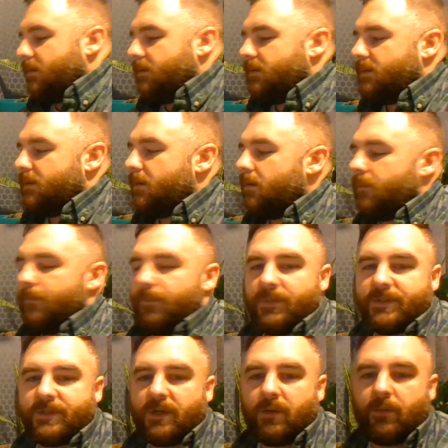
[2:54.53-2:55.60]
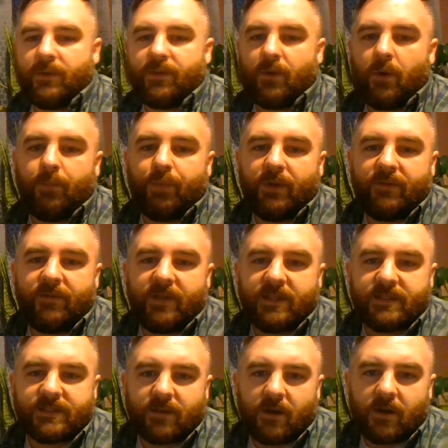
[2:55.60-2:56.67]
So we'll start with Oblivion
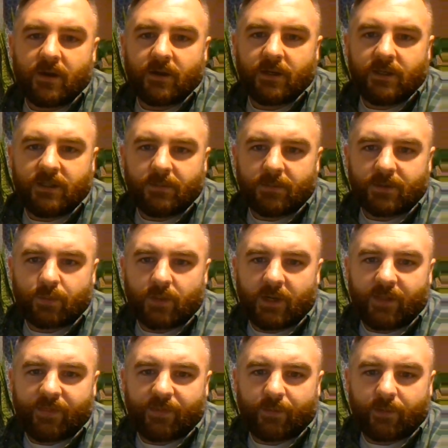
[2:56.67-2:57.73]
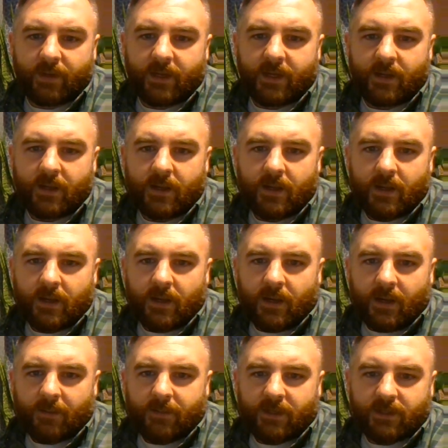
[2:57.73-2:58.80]
Song #23.
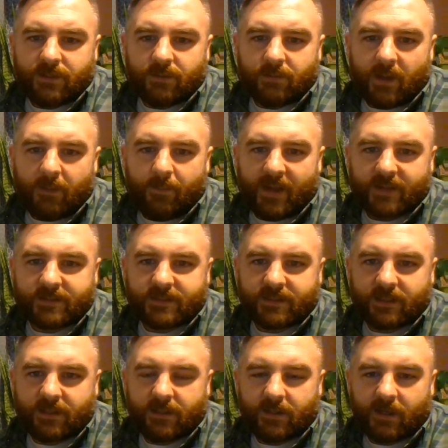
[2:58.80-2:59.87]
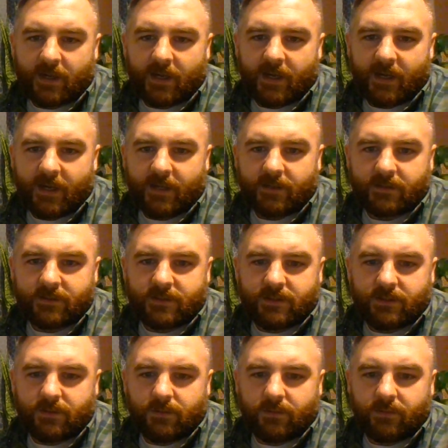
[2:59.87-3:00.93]
I'm going to do my best
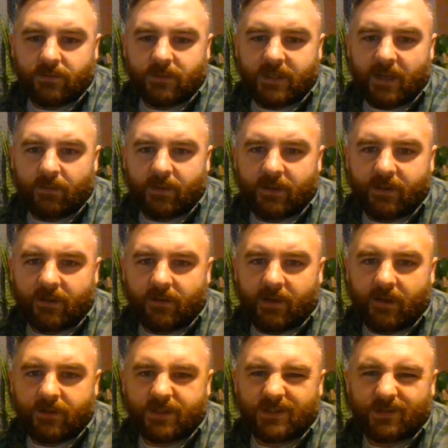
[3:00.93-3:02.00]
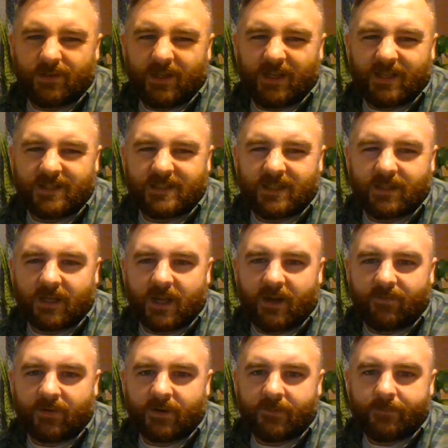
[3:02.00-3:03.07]
to get of the glare just so that you can see the
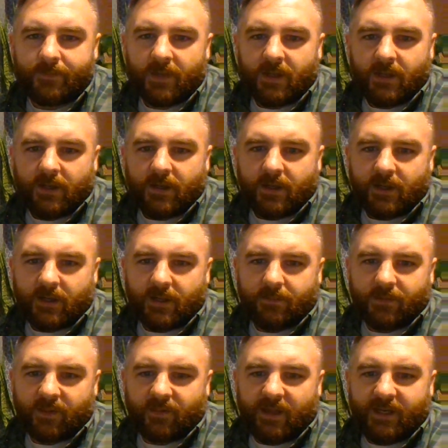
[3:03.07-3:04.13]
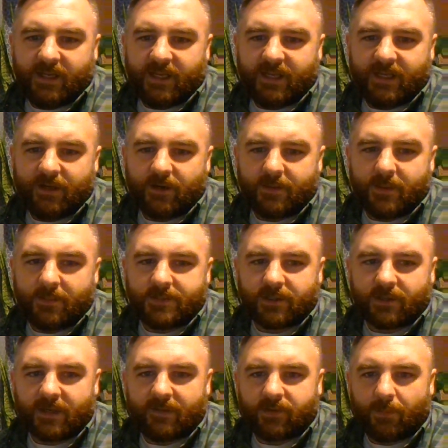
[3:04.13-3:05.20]
cover. The lighting in here, I'm
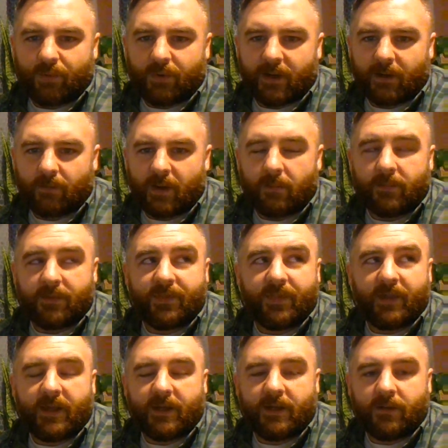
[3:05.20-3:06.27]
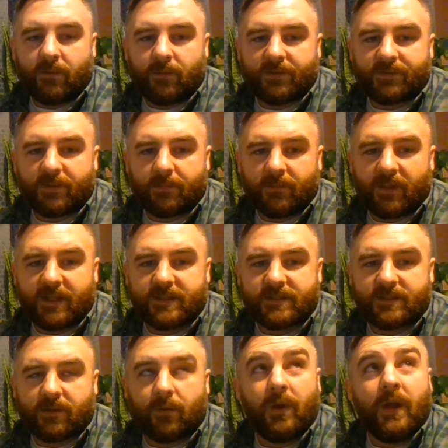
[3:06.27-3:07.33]
still going to have to play around with some lights.
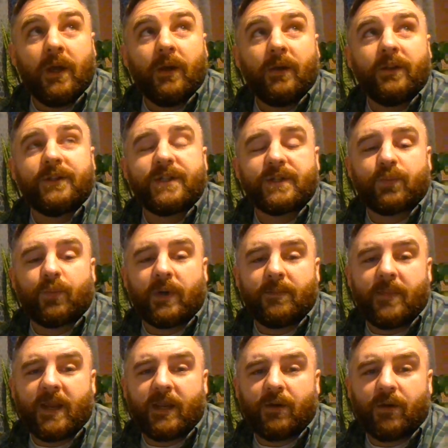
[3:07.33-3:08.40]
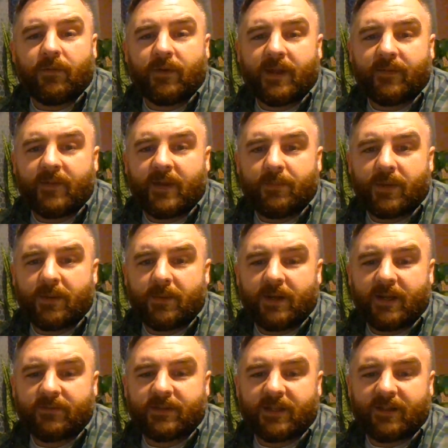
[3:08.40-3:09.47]
So there's just one main overhead light, but I
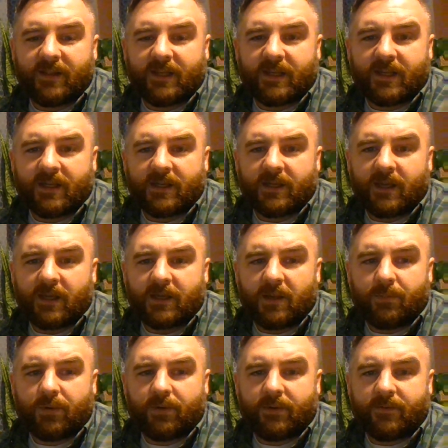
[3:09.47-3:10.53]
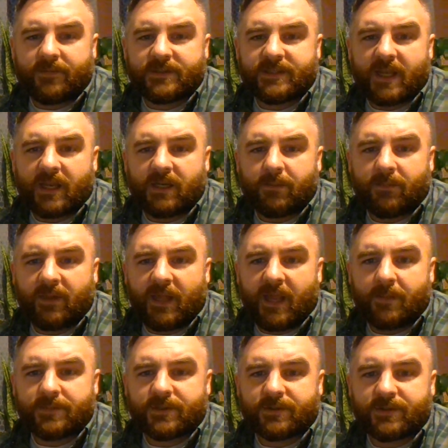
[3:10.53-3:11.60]
might have to get like a couple of stand-up
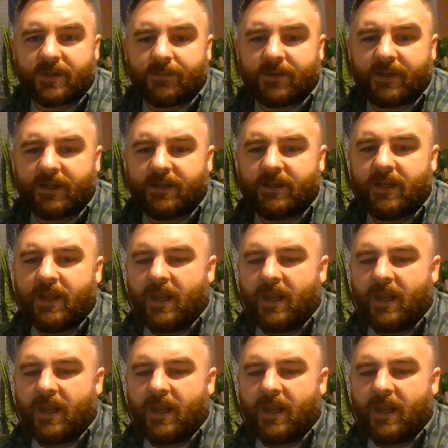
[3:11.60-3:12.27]
lamps or something. And